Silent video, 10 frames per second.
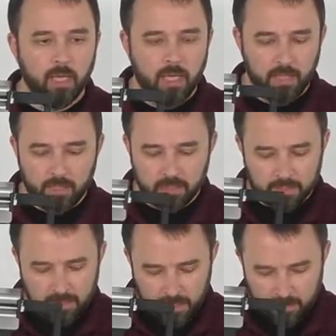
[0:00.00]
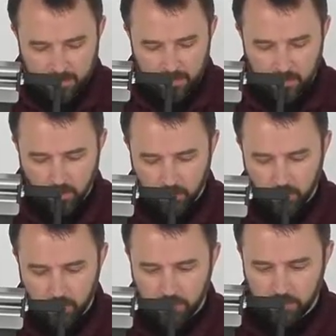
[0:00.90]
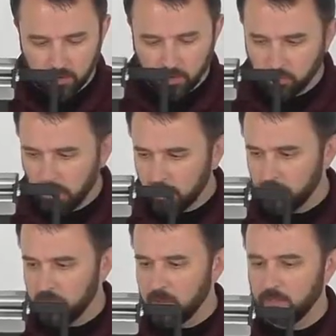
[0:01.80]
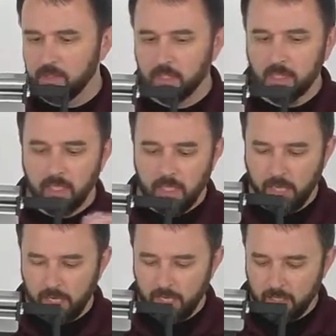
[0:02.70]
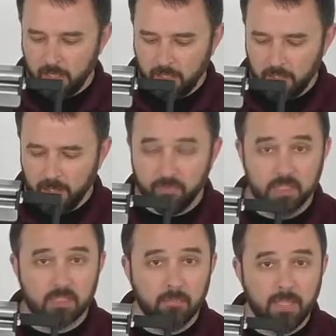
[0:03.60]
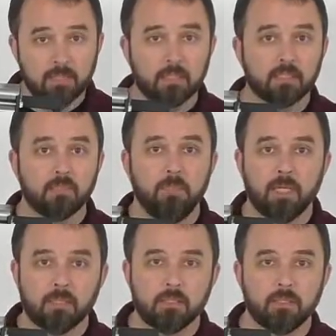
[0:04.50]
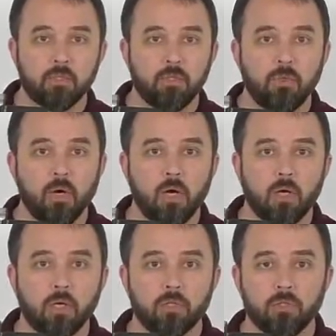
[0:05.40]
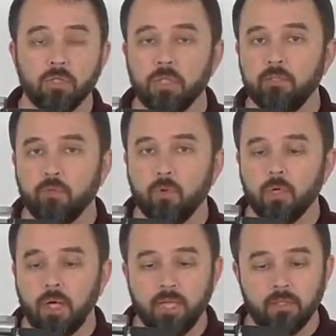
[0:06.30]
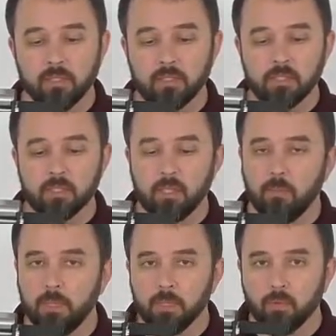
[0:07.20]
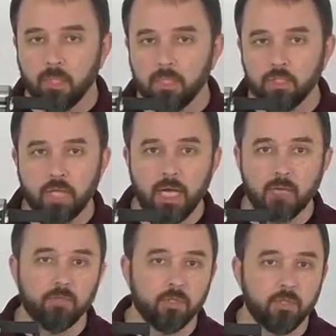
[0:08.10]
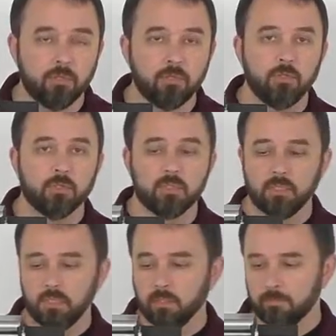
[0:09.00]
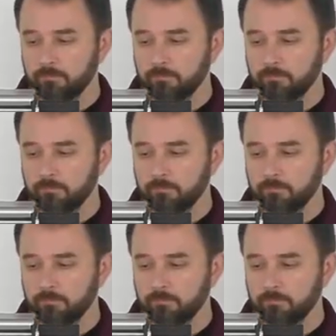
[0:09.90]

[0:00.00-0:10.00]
This does include instructions and uh, if this meets the specs that you are looking for, I think this is going to be a great jack for you to consider.